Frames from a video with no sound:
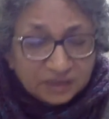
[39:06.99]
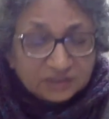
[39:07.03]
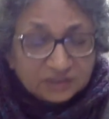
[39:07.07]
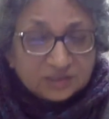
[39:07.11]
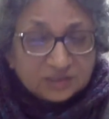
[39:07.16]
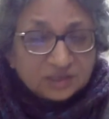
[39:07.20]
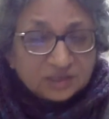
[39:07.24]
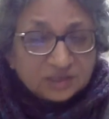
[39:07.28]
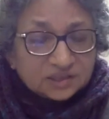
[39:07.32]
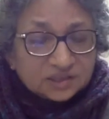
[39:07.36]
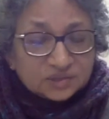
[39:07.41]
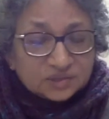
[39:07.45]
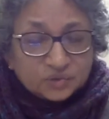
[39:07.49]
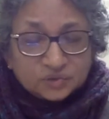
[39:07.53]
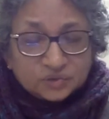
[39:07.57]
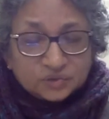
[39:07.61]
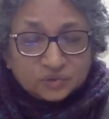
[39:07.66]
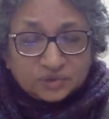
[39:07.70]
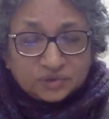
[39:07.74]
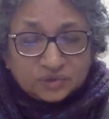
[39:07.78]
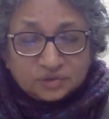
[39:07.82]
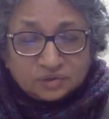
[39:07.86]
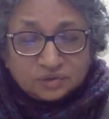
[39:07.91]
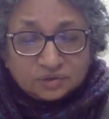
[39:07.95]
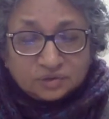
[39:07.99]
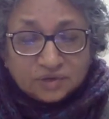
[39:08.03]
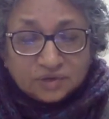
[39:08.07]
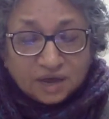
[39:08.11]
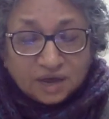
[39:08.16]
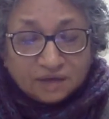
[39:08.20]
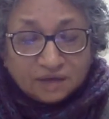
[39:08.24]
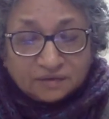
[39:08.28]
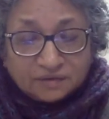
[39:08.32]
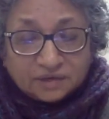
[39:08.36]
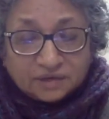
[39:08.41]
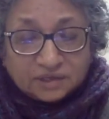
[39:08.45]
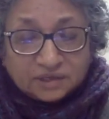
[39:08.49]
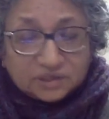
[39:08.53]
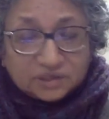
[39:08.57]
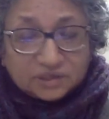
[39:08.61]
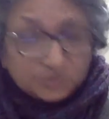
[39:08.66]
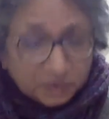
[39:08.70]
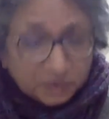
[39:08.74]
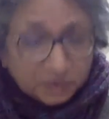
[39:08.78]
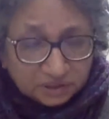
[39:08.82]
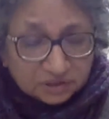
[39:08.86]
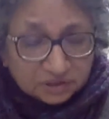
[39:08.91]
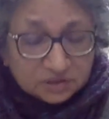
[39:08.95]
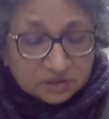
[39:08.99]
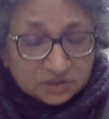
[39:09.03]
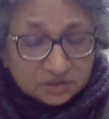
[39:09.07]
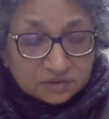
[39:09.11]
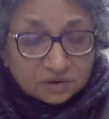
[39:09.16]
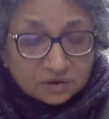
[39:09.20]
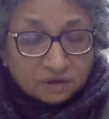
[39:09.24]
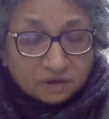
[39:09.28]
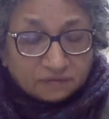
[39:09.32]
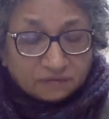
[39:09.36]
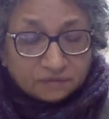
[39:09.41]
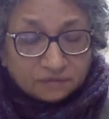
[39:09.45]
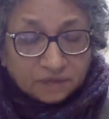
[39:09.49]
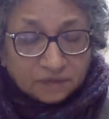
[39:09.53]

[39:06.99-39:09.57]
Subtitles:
things which we don't have an experience of,